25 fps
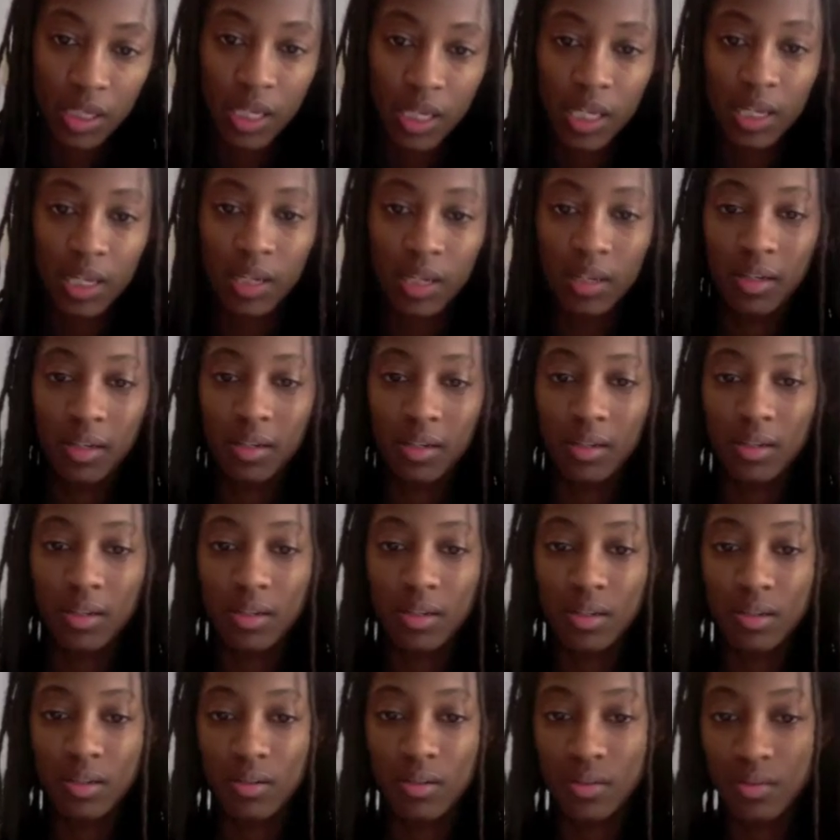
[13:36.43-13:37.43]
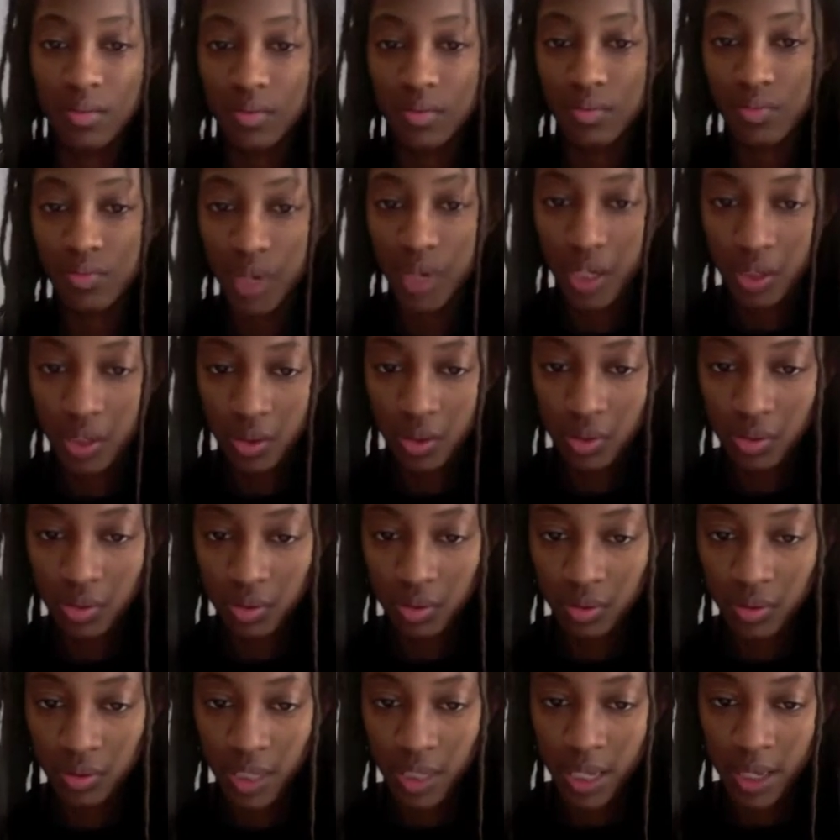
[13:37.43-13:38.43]
and
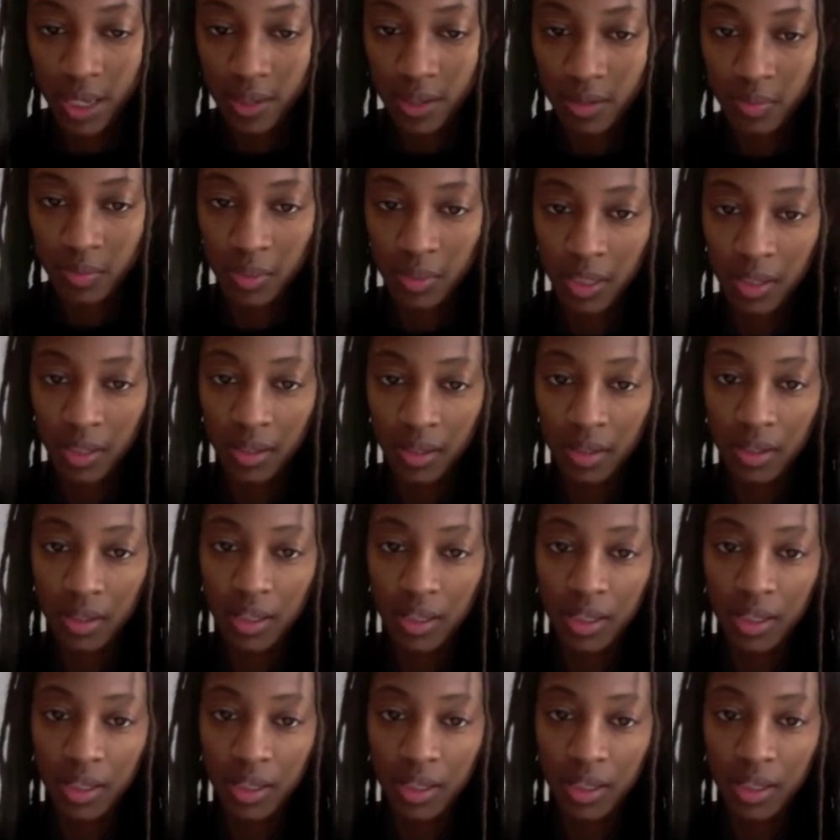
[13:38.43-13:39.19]
regular asthma